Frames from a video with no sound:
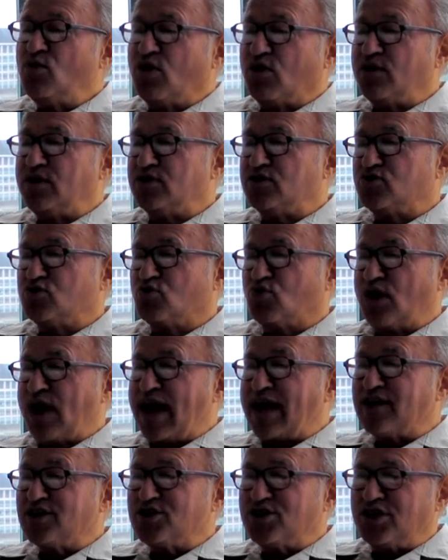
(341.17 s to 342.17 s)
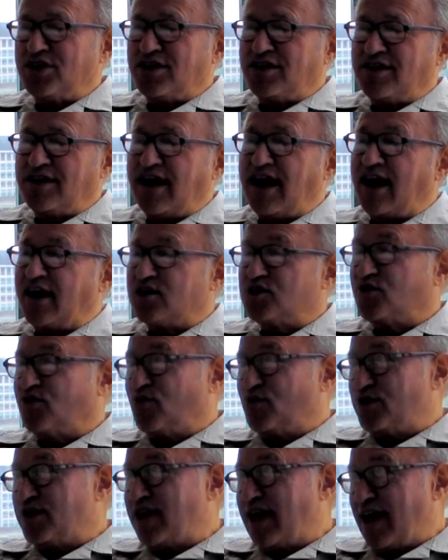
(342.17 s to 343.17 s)
where he's trashing the
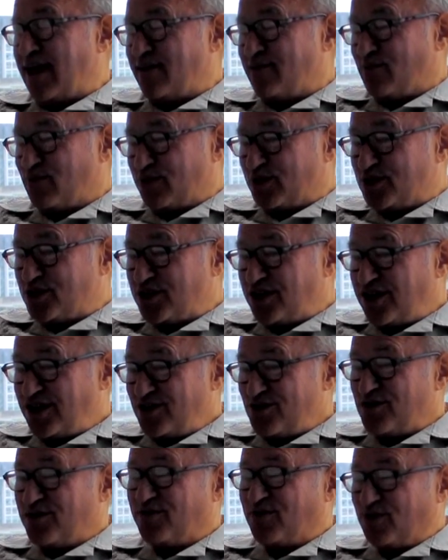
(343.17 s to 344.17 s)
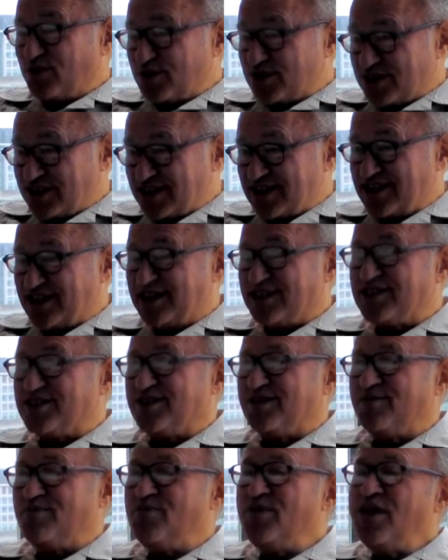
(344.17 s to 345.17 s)
Oxford-Cambridge university
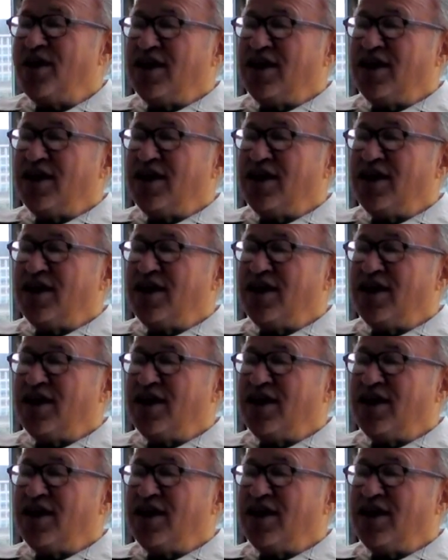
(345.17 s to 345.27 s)
system